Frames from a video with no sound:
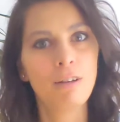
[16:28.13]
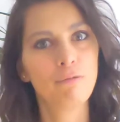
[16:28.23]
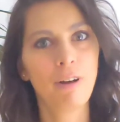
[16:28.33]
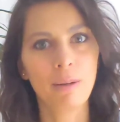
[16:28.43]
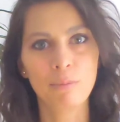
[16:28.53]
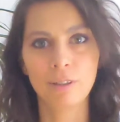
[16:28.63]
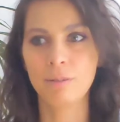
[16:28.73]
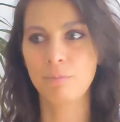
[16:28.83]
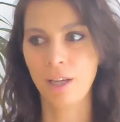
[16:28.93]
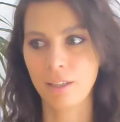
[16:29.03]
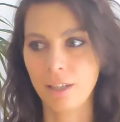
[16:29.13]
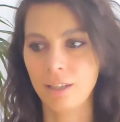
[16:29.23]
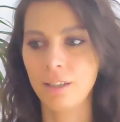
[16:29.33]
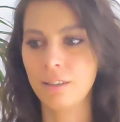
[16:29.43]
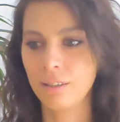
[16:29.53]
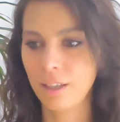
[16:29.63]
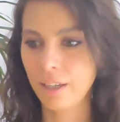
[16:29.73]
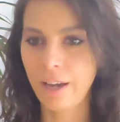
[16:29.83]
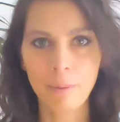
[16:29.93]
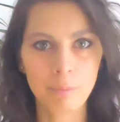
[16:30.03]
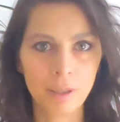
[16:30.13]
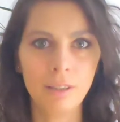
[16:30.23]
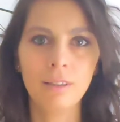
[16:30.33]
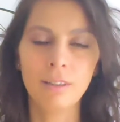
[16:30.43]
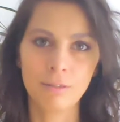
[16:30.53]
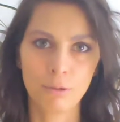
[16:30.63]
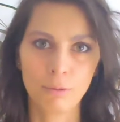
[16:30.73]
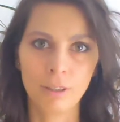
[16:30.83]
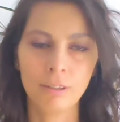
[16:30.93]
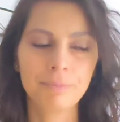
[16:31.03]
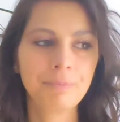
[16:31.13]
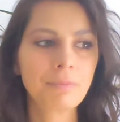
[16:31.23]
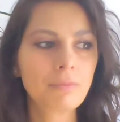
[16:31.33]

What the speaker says: vibrant, magnetic, happy, and so on.